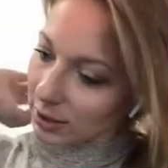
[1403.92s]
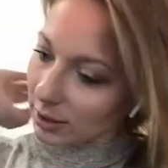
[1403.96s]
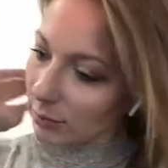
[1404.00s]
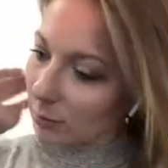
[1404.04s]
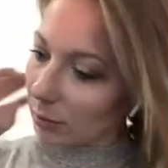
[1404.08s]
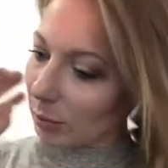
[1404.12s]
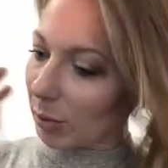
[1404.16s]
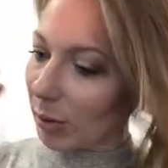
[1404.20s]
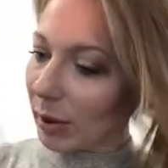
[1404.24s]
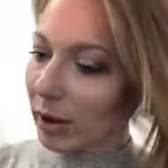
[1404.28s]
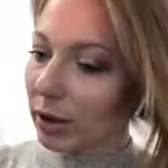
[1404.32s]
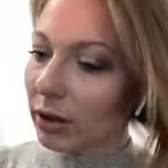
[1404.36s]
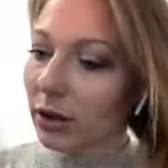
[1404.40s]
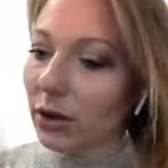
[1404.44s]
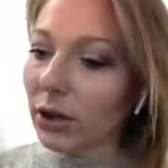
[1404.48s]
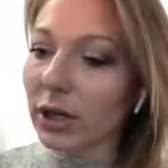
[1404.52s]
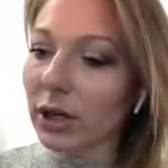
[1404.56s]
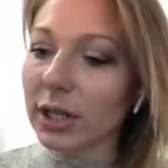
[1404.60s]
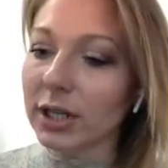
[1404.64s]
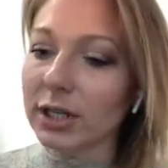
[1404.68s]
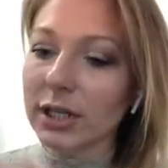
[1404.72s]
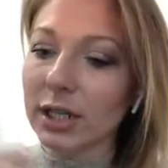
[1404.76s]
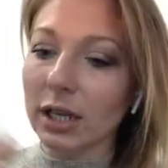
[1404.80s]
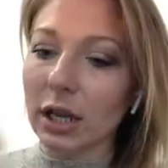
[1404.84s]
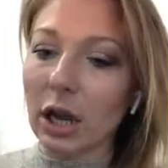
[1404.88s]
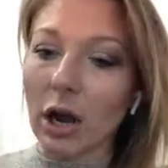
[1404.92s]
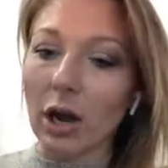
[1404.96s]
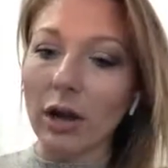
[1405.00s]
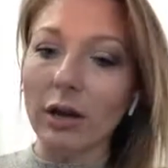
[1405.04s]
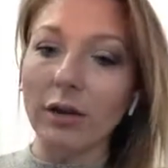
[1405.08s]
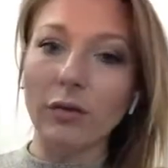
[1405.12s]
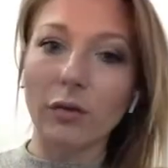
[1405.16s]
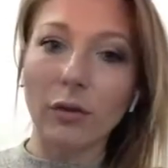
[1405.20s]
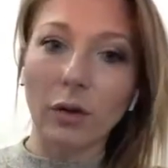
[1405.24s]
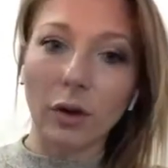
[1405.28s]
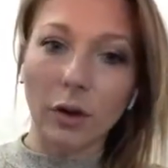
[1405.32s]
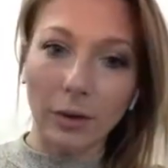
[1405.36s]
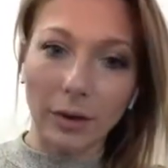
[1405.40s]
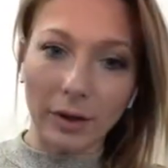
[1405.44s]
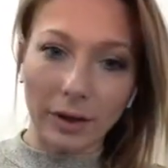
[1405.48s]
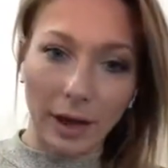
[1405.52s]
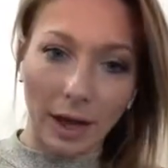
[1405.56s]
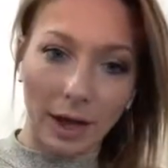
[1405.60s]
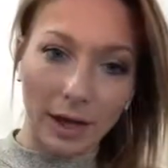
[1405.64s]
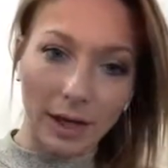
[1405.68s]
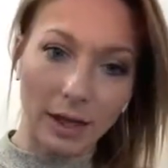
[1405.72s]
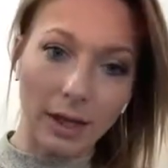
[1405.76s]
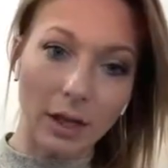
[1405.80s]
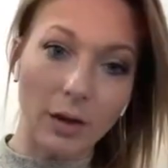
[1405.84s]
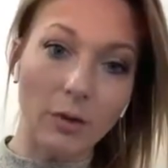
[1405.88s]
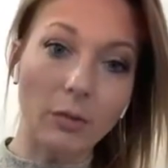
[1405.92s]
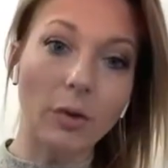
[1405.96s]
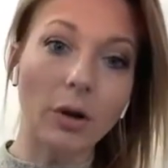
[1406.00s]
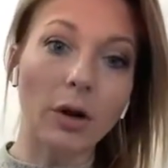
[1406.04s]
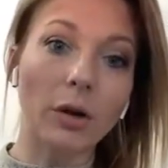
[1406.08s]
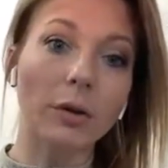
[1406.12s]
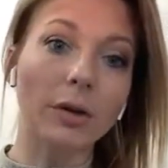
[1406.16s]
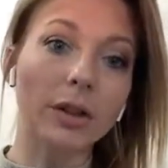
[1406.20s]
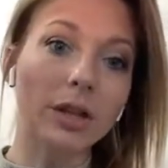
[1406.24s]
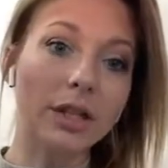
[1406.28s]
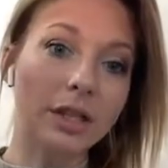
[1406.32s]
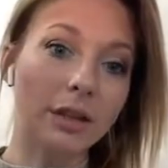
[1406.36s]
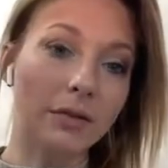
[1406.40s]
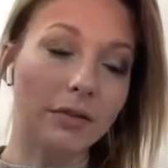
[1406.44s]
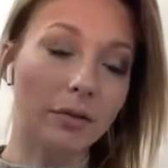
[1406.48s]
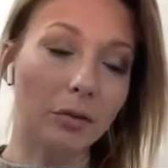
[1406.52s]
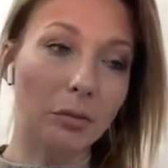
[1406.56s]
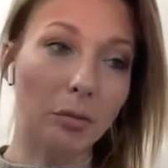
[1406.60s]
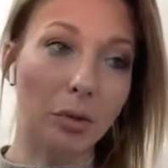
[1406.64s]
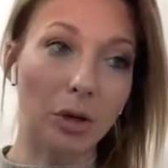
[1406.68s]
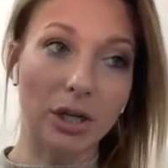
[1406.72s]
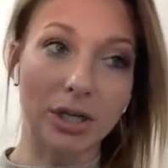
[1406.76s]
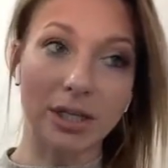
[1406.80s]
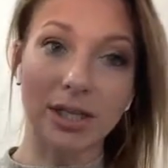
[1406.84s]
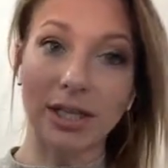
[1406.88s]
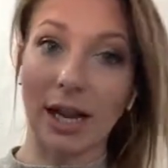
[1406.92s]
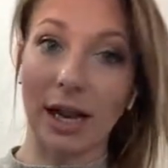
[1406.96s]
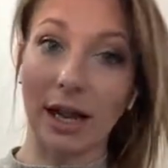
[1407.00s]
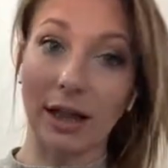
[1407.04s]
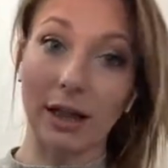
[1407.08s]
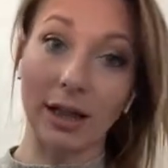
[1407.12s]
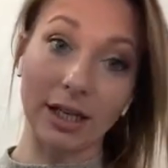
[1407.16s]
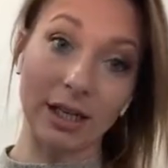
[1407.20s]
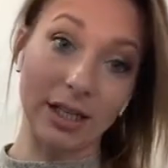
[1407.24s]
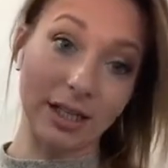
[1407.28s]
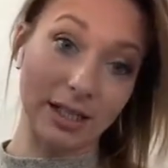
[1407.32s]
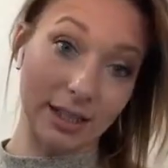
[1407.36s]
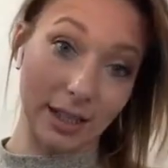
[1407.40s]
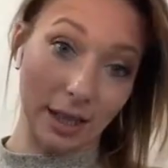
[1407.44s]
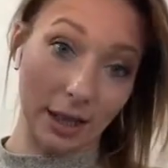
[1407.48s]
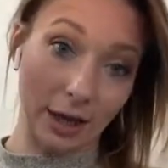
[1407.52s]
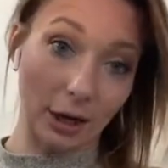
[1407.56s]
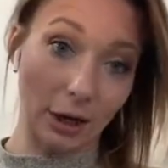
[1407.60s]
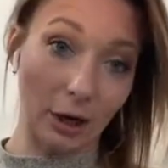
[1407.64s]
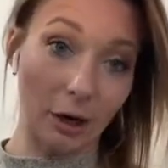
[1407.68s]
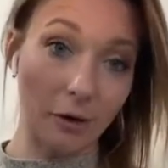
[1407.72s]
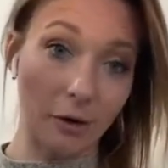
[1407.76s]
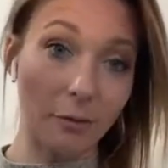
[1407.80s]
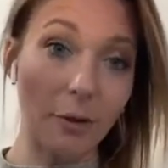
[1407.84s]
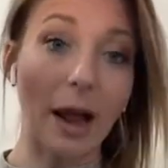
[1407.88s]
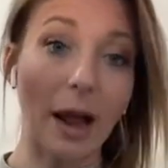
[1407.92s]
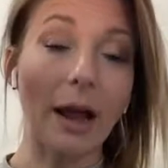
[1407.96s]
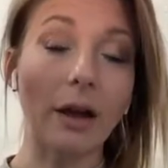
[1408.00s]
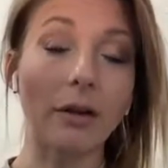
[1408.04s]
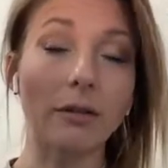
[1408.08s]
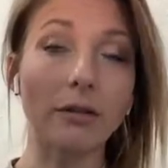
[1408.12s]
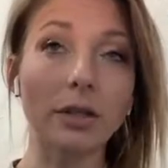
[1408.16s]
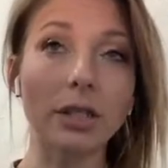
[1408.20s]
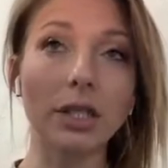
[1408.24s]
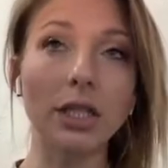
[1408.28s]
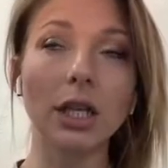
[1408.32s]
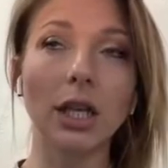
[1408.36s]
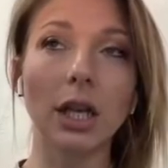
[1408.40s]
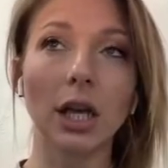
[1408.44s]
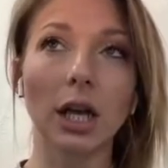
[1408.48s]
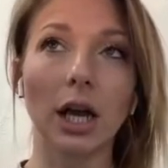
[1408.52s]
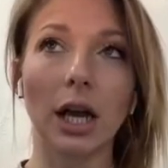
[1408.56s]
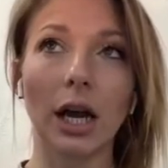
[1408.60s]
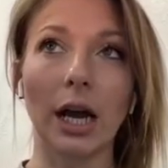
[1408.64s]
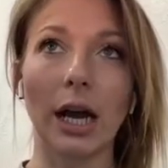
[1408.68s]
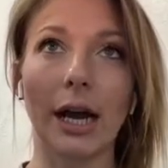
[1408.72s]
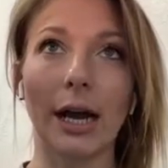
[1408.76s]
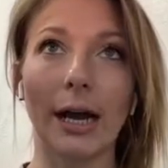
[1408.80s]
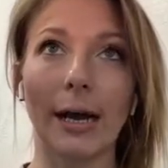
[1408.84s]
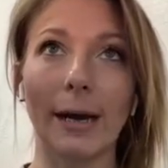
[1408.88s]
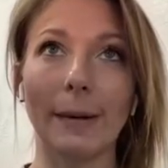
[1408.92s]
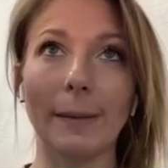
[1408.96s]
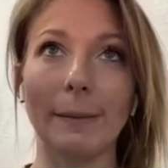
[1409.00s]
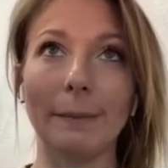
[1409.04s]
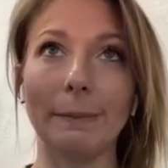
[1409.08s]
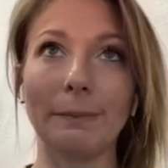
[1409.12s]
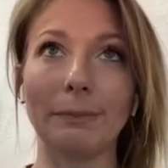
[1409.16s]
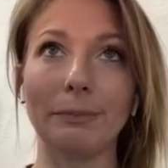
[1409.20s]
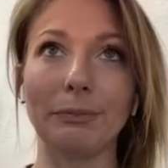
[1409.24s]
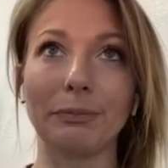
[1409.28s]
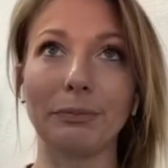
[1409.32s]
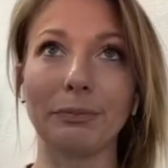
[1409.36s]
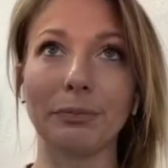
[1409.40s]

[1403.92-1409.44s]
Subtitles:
But learning to kind of work with that, and then work with the different personalities that are around.